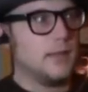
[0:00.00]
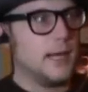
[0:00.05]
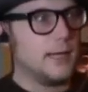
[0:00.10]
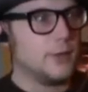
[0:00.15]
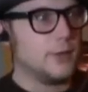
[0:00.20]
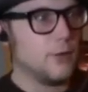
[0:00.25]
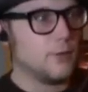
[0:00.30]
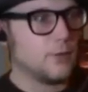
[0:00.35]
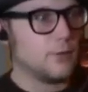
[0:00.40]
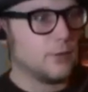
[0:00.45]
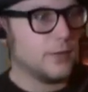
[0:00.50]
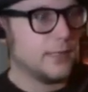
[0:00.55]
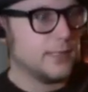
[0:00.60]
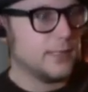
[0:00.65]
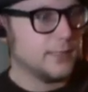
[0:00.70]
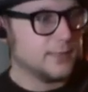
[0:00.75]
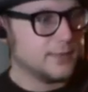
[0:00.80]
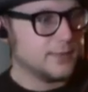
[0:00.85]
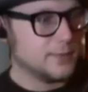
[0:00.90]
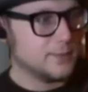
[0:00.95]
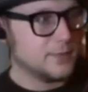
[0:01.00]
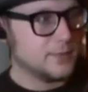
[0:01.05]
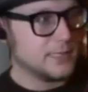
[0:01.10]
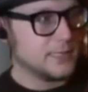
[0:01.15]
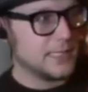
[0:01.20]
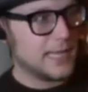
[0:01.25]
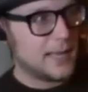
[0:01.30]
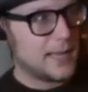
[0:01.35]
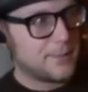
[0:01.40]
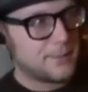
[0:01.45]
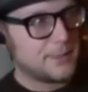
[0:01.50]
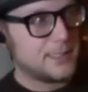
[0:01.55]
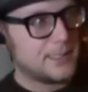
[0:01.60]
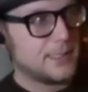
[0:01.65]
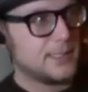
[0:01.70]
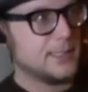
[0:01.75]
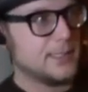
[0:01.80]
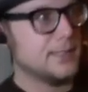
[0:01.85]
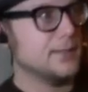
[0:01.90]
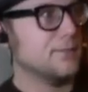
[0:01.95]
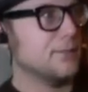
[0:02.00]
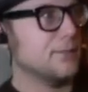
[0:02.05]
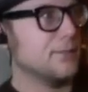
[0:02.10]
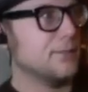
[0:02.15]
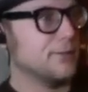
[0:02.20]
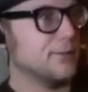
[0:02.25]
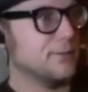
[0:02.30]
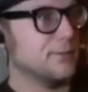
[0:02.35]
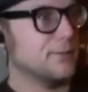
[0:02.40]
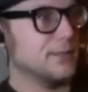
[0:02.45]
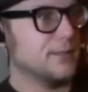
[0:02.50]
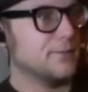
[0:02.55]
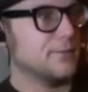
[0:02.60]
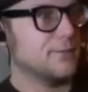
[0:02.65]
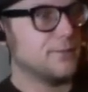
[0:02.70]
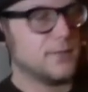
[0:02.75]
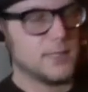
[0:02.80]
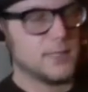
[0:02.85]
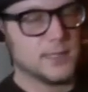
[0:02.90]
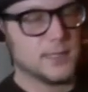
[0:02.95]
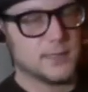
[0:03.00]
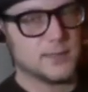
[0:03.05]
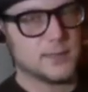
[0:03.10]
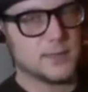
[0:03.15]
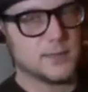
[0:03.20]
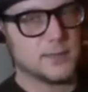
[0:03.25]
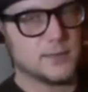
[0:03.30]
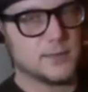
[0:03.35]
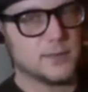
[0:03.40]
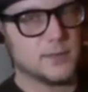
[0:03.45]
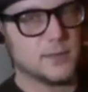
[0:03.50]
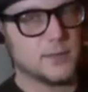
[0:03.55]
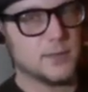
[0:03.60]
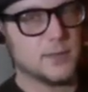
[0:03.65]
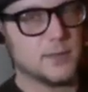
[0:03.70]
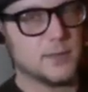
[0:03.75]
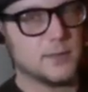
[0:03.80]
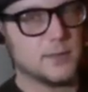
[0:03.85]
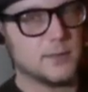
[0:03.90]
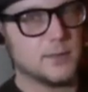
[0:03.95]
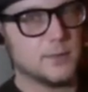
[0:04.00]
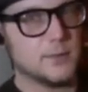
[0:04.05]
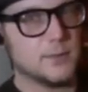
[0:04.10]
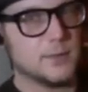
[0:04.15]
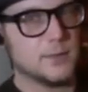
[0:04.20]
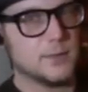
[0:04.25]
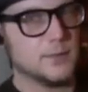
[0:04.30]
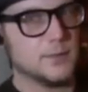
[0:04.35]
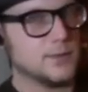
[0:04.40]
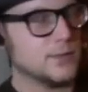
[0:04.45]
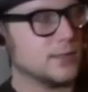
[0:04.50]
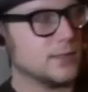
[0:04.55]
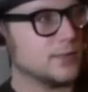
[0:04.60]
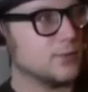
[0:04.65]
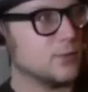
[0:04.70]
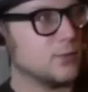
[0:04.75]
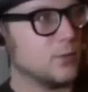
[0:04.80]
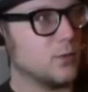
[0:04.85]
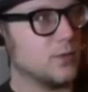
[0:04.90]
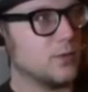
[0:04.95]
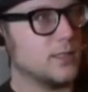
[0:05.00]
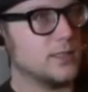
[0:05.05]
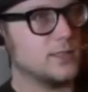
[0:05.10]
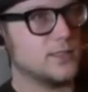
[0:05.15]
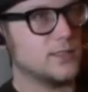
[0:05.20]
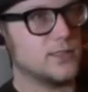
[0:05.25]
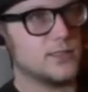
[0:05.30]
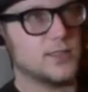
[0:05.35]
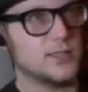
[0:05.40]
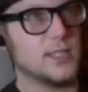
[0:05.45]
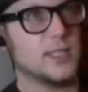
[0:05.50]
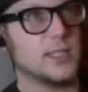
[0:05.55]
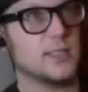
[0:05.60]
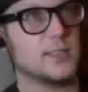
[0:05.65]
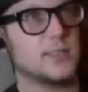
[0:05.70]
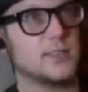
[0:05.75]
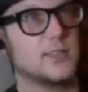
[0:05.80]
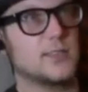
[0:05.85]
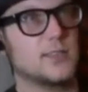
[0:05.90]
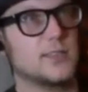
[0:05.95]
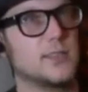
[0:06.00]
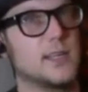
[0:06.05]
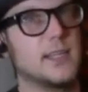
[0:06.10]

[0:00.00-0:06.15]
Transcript: over it in some dilapidated apartment in Phoenix, Arizona when I was like 26.